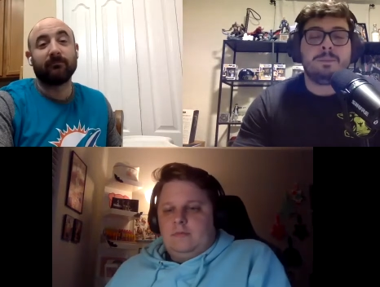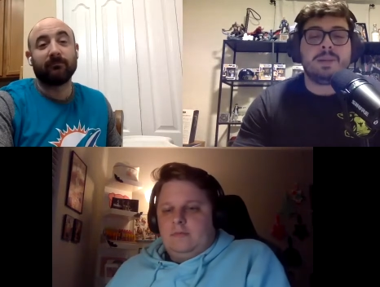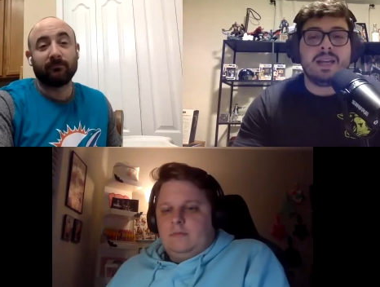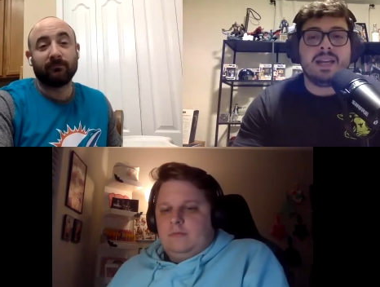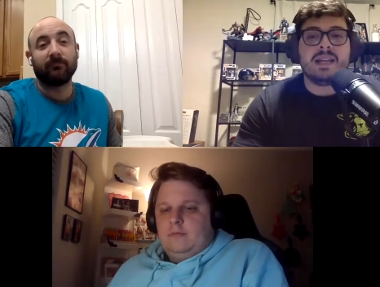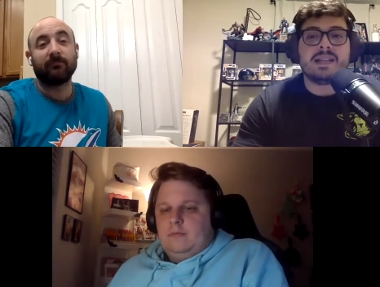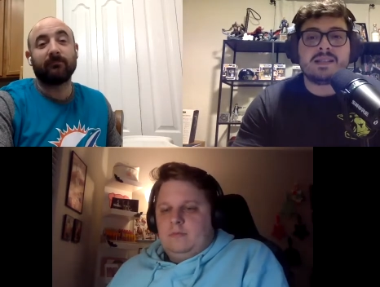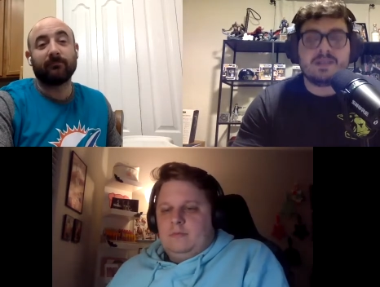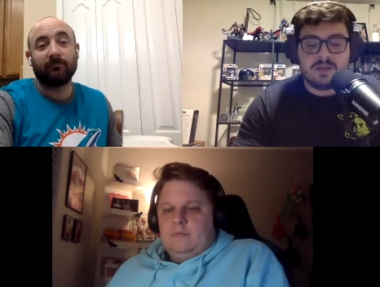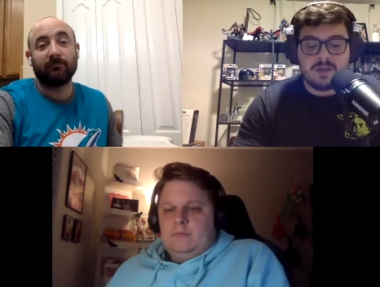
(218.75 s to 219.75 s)

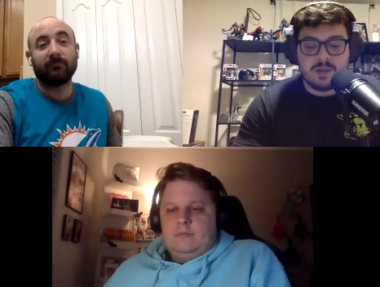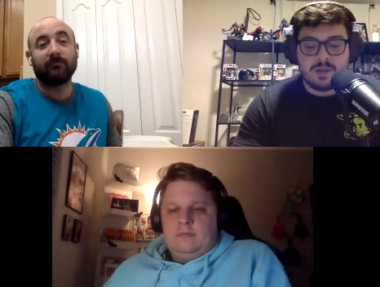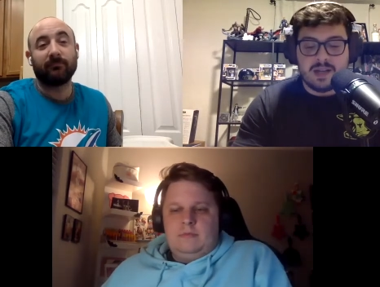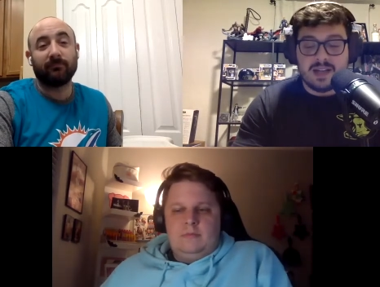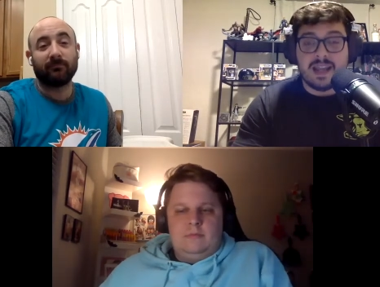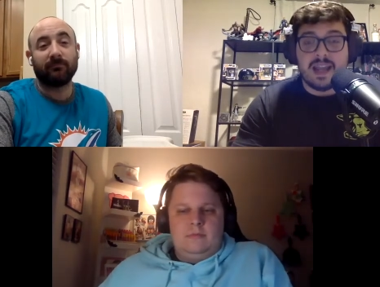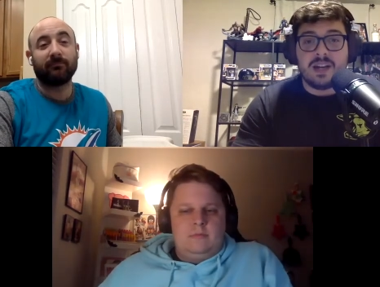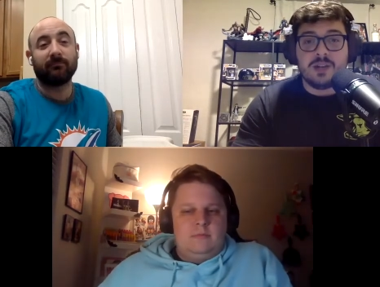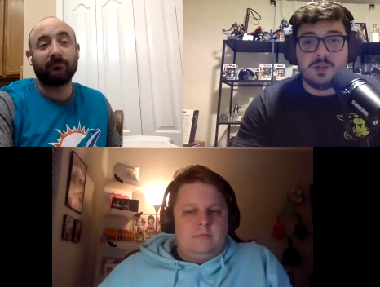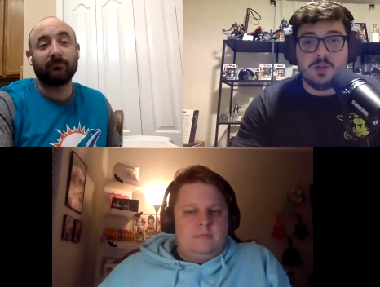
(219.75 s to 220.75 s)
Speaker 1: Please,
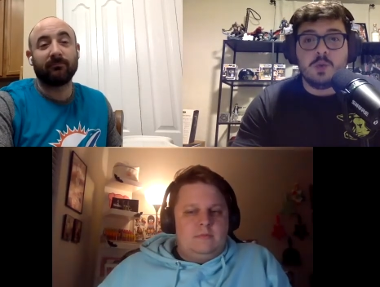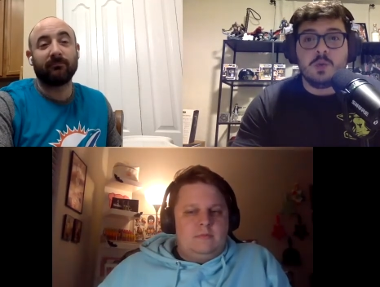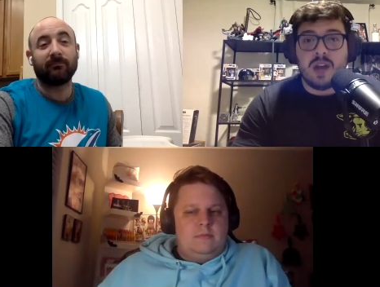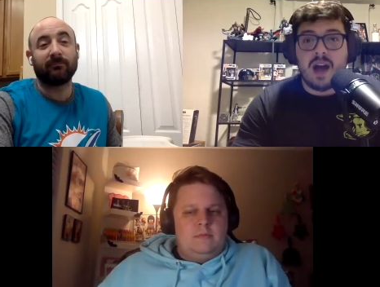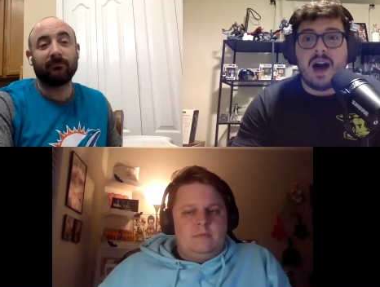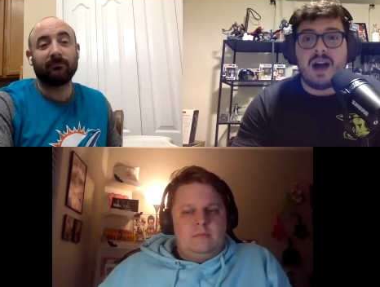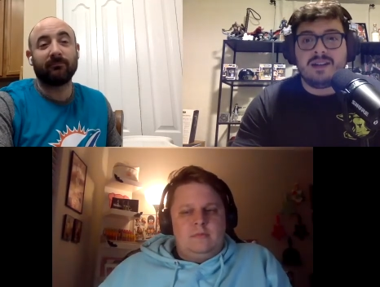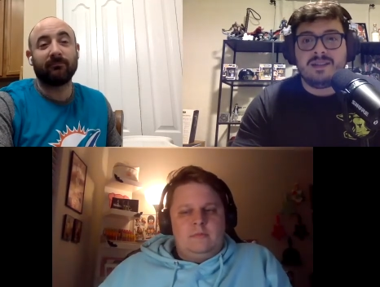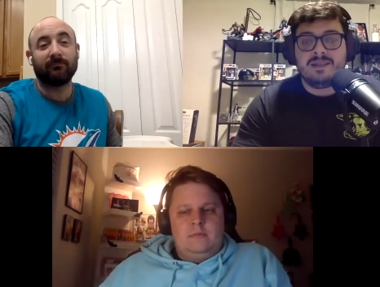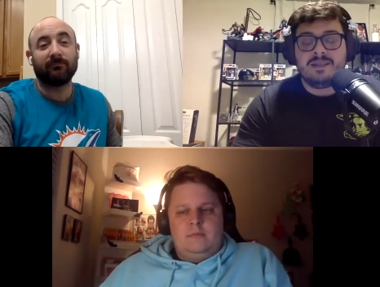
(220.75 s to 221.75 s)
Atlanta, do
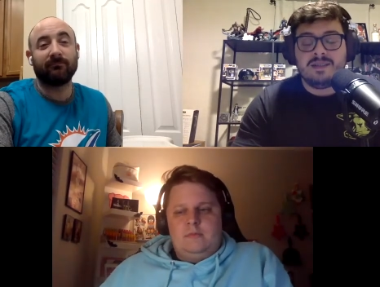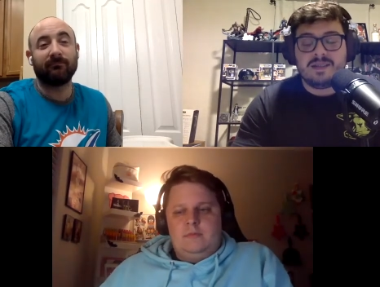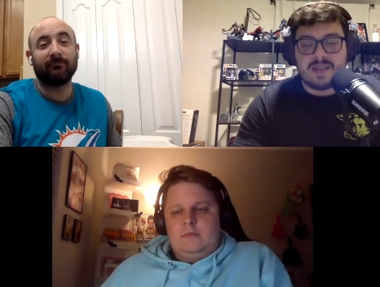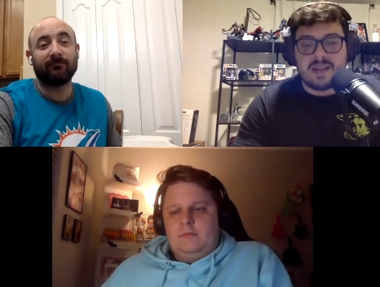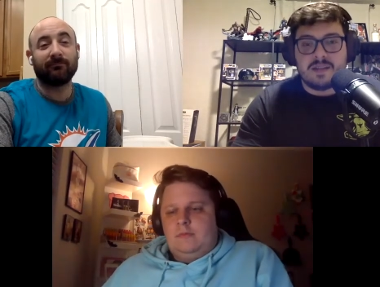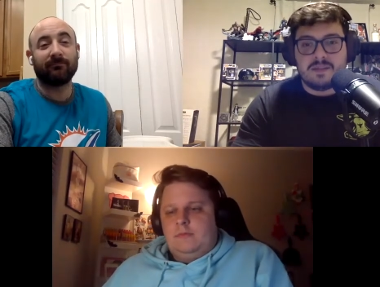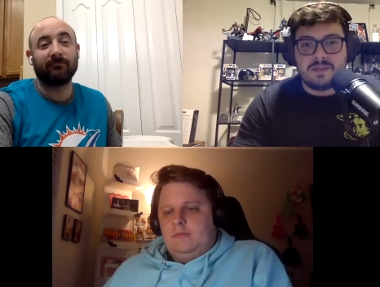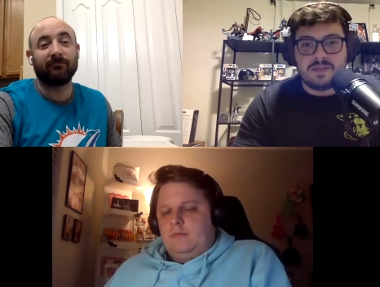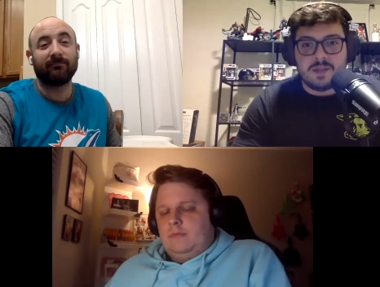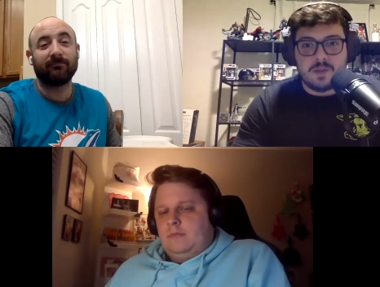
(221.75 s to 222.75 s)
not send
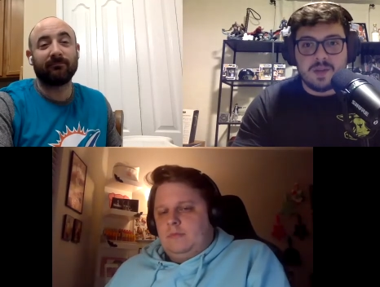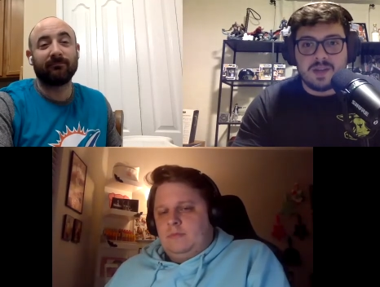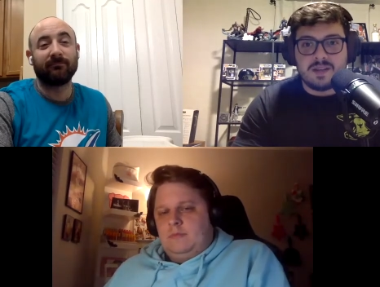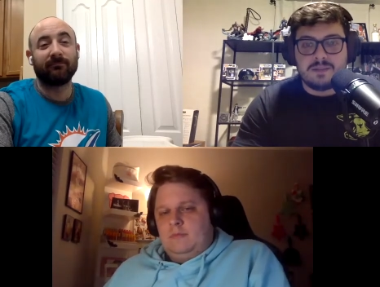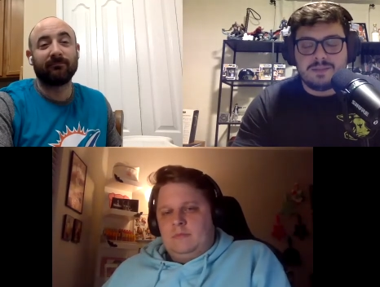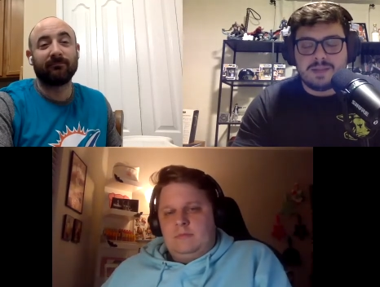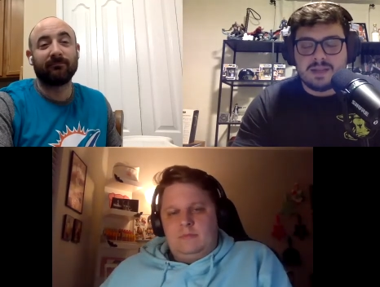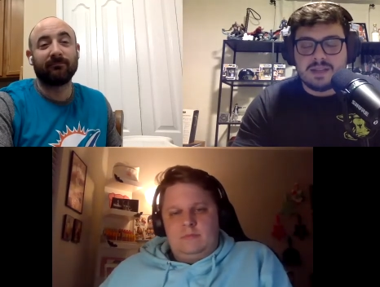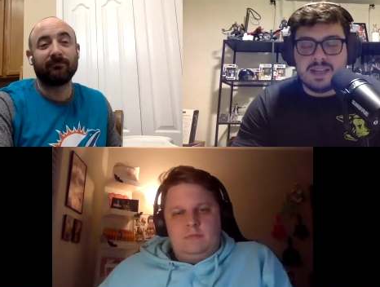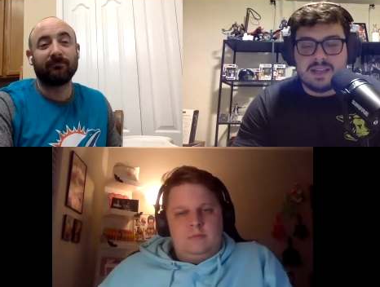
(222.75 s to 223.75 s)
him to New England.
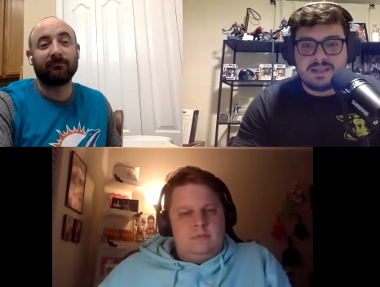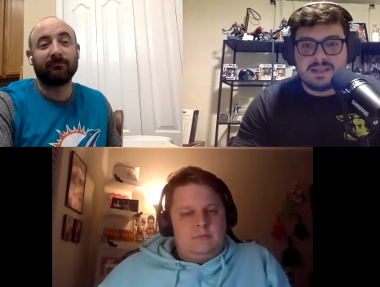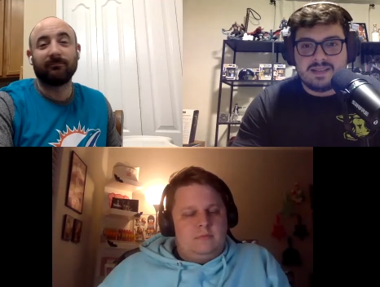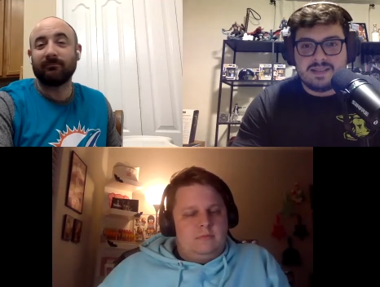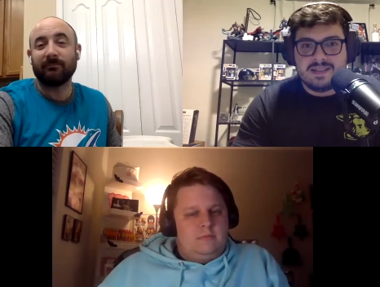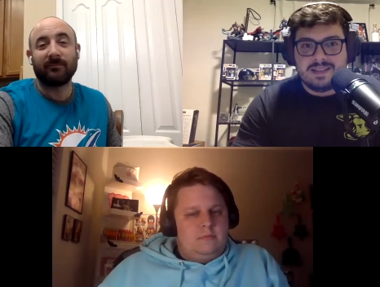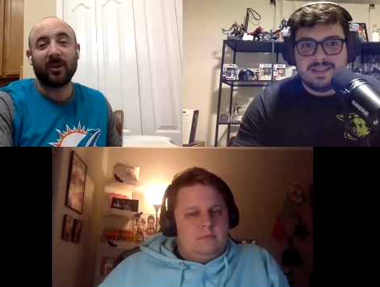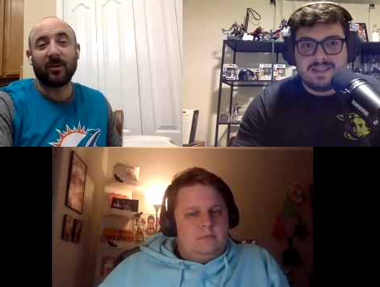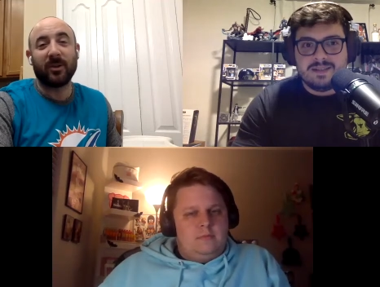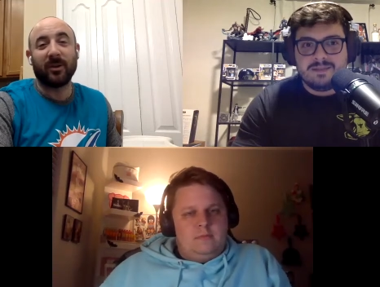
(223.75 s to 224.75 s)
Please.
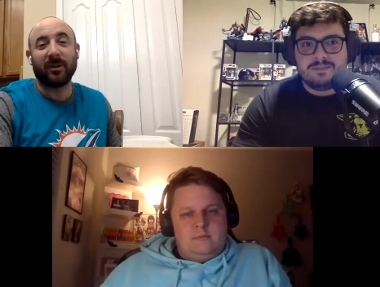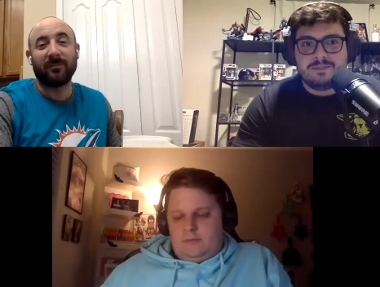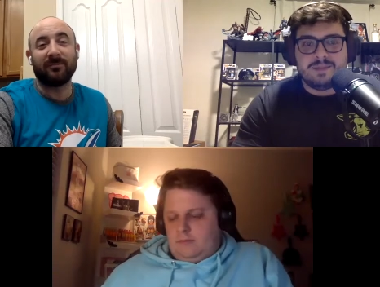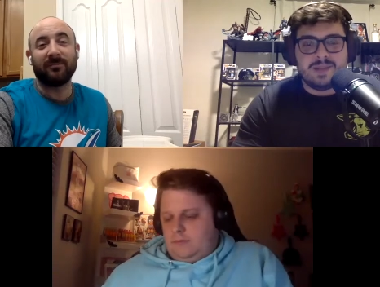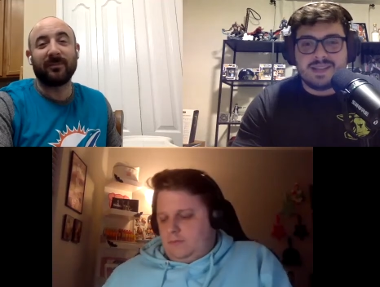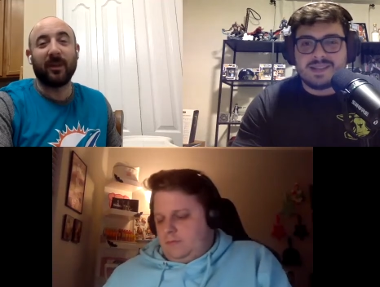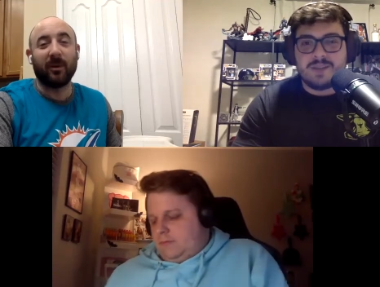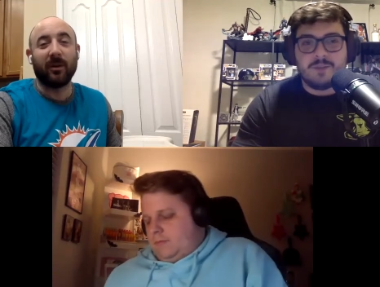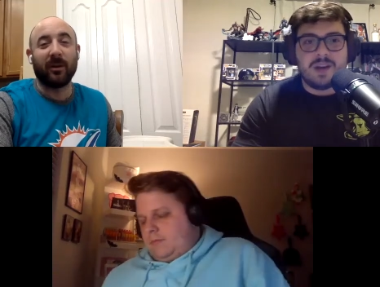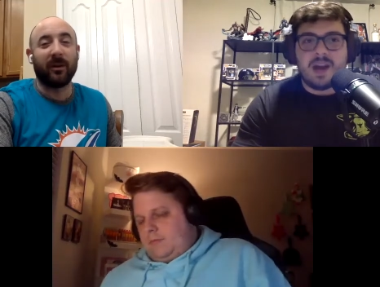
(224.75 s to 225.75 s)
Don't do it. Please.
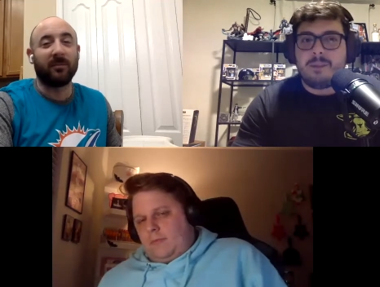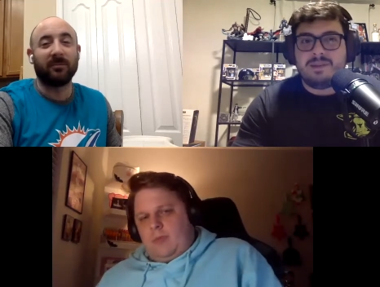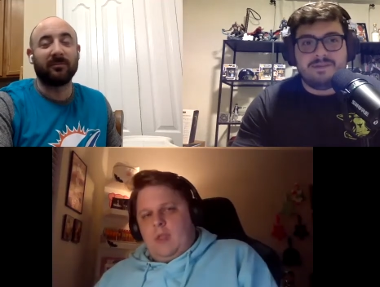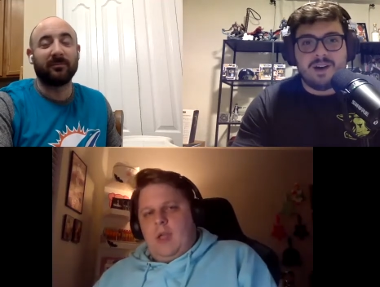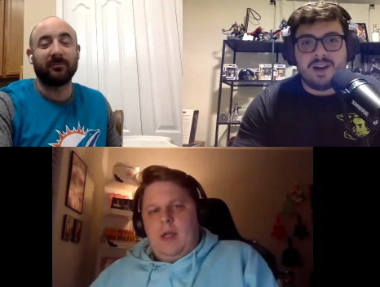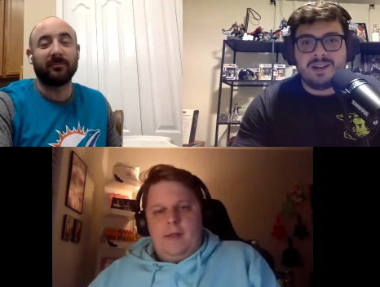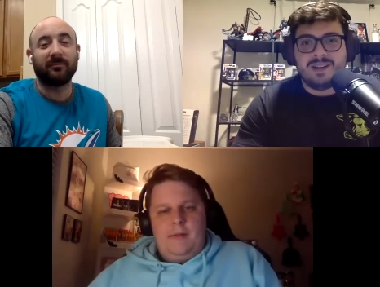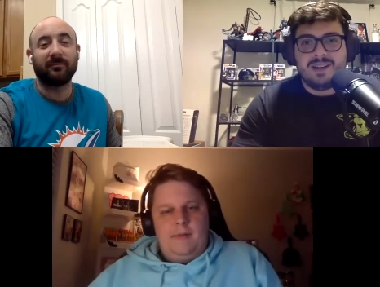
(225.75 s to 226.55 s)
Will, it would though. not be fun.